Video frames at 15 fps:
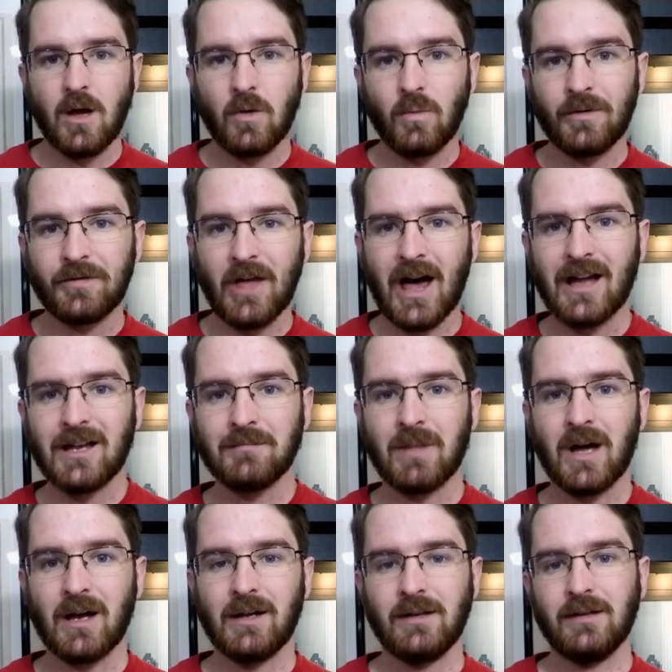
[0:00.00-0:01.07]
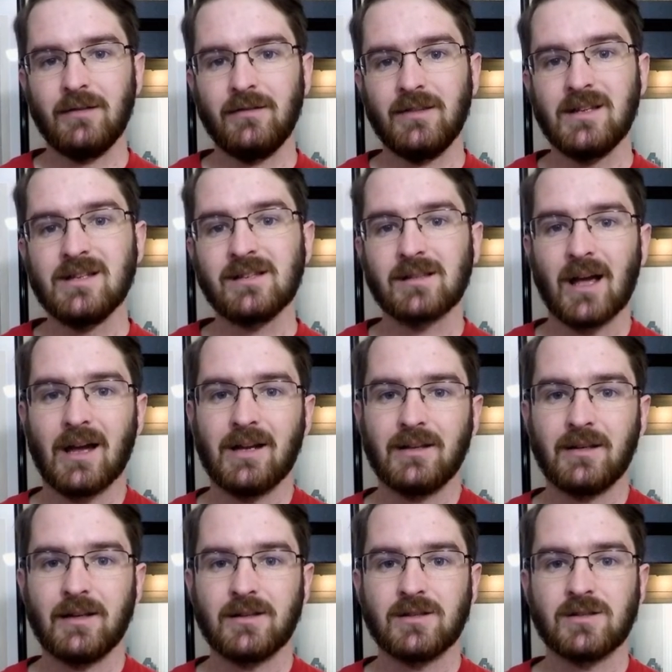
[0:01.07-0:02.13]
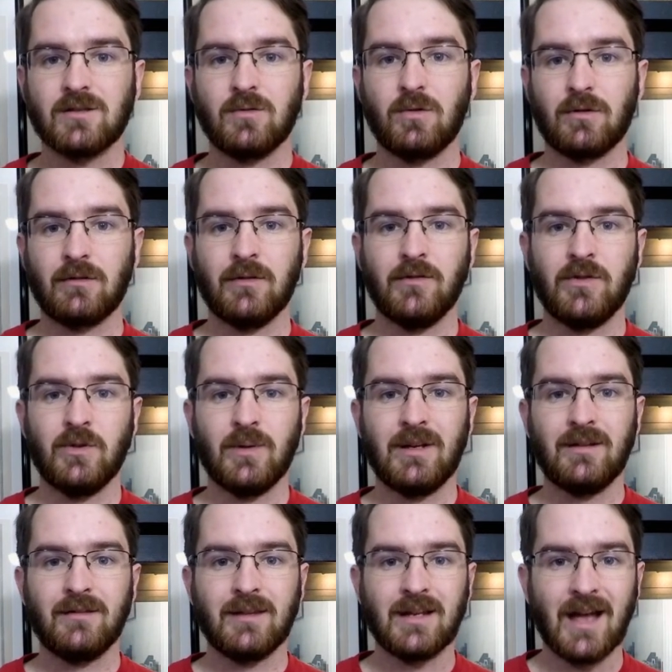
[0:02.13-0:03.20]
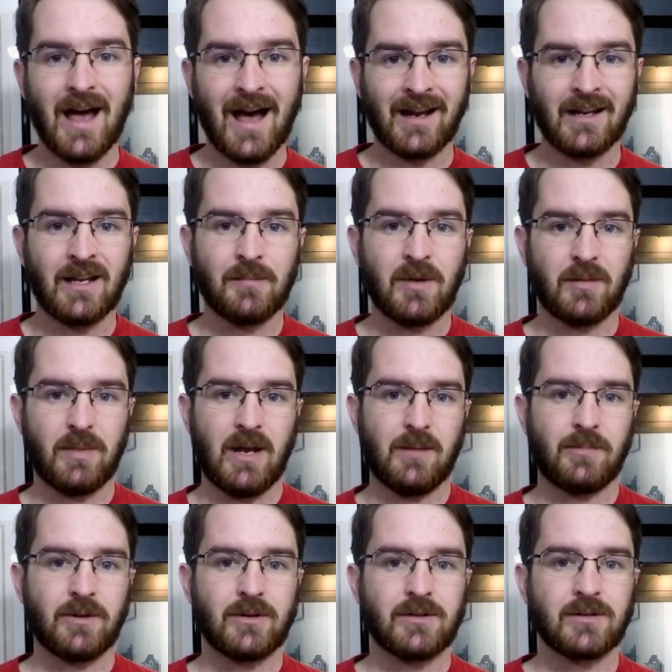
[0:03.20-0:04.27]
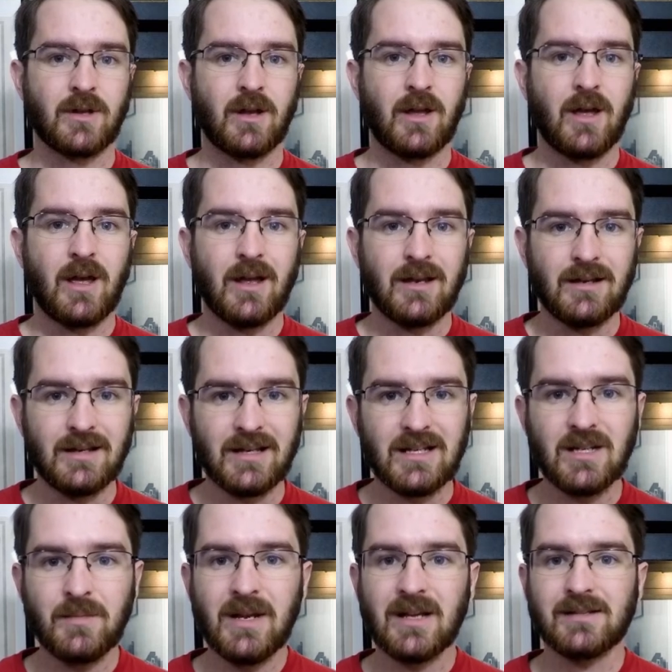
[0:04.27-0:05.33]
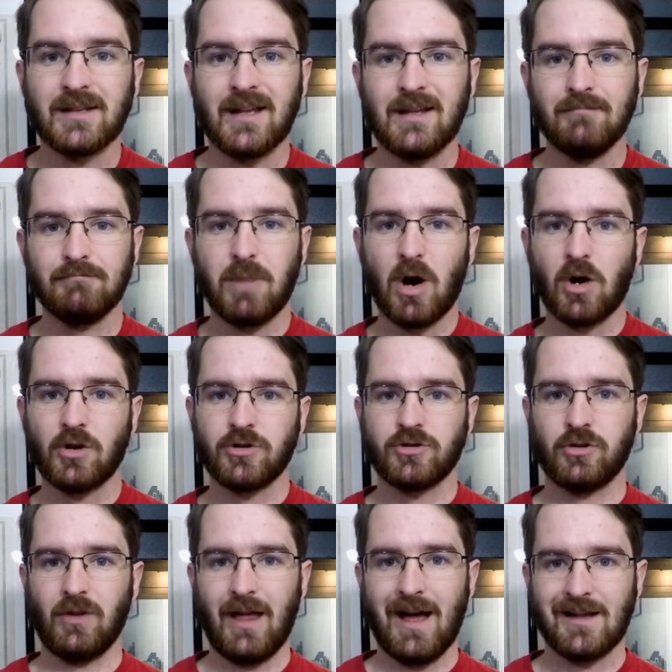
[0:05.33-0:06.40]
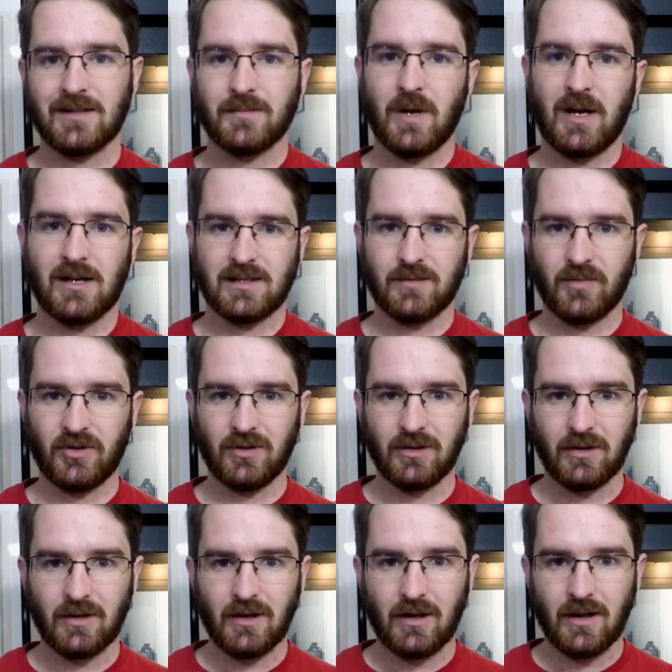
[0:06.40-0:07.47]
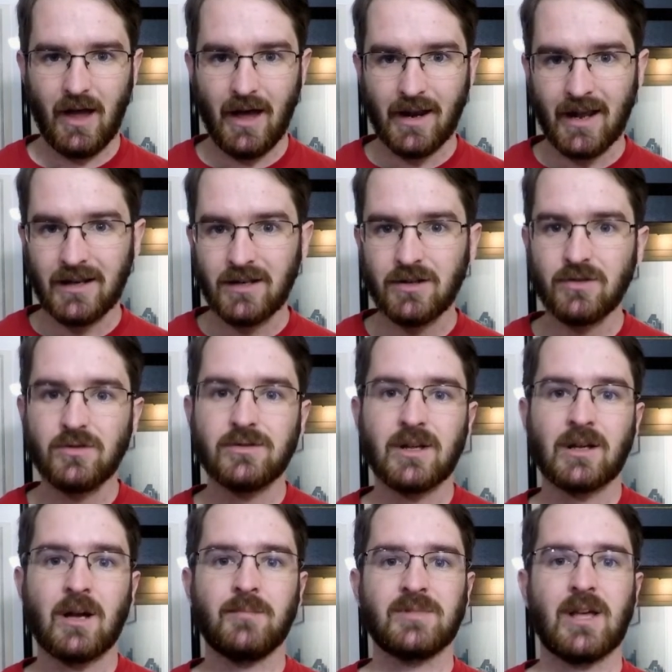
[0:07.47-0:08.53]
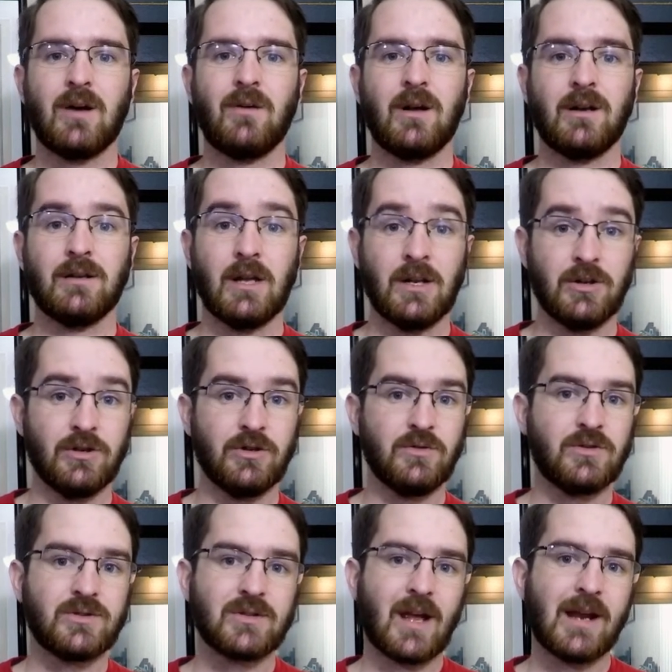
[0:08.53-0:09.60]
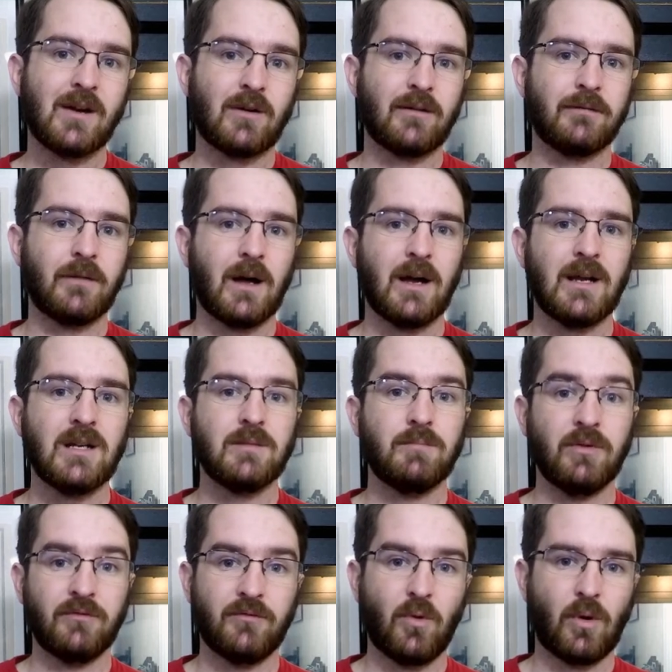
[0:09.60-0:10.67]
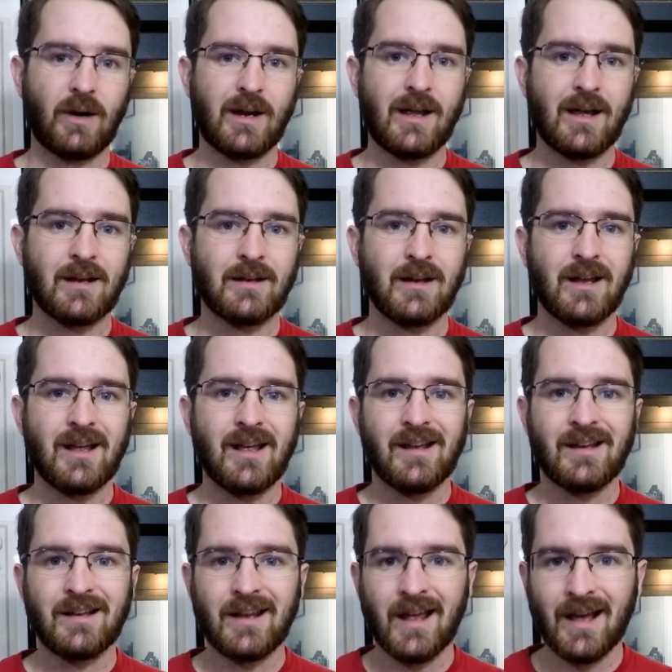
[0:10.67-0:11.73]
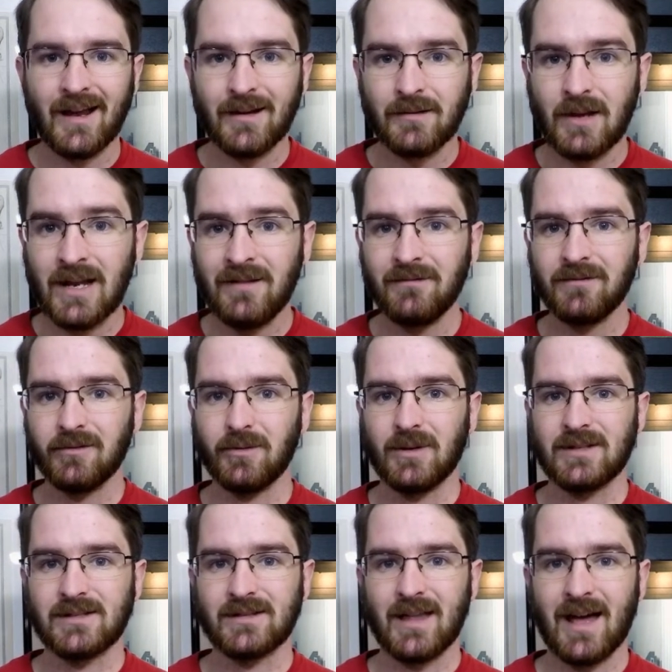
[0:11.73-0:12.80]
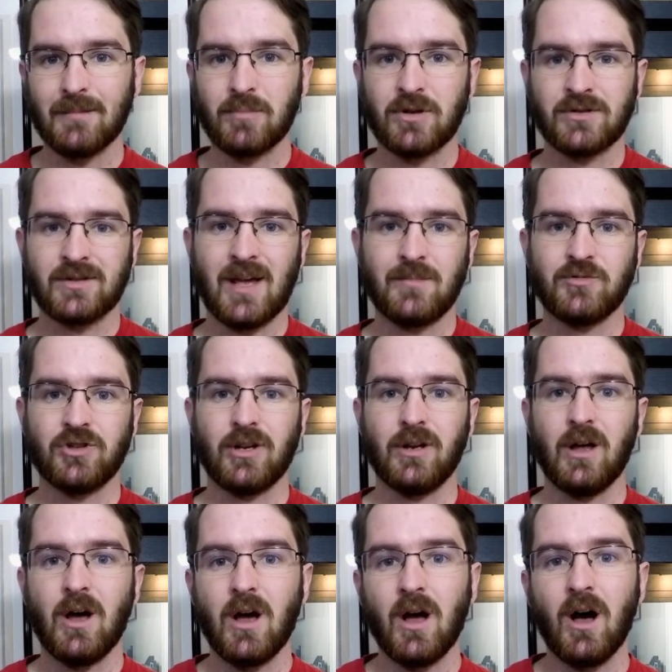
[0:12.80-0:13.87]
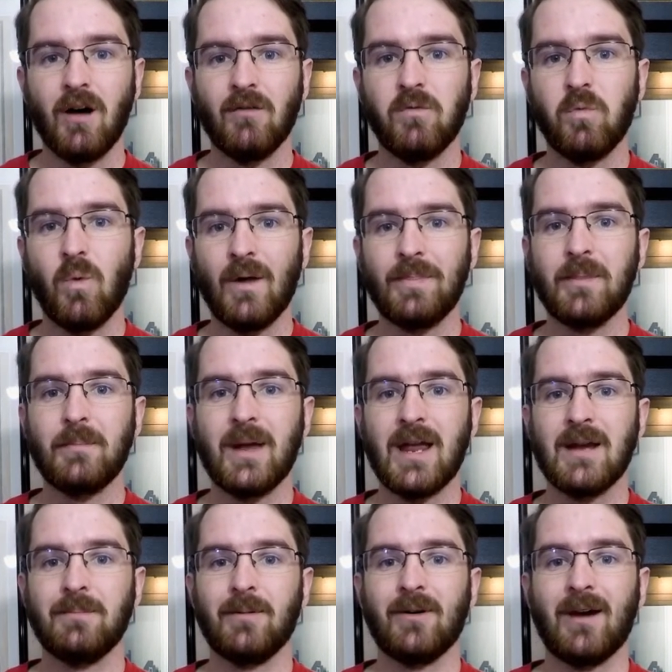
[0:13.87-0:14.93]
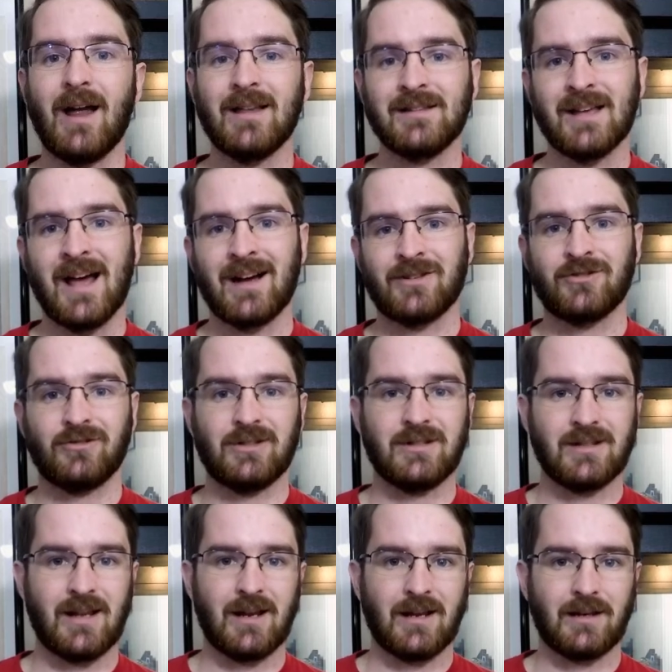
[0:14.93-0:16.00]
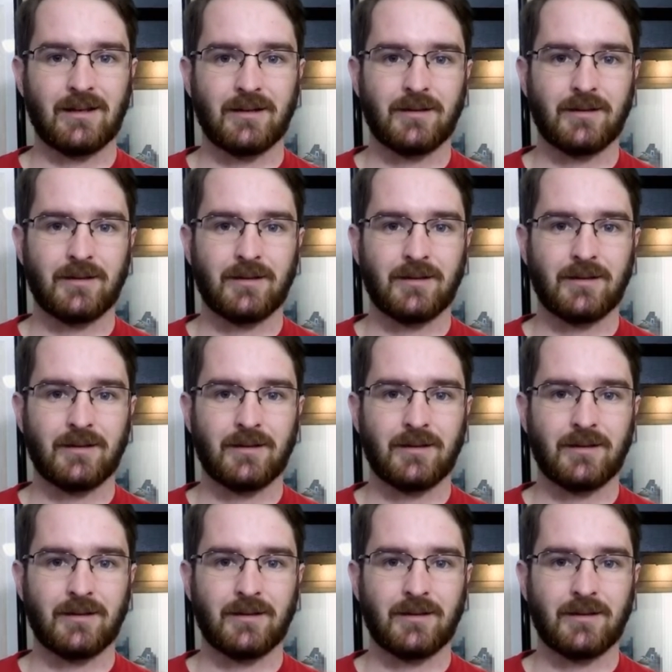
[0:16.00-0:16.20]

With that in mind, these scientists who are reviewing the academic papers need to be as impartial as possible, and any news that comes out on a new site or find beforehand can influence that perception of what the paper is actually saying.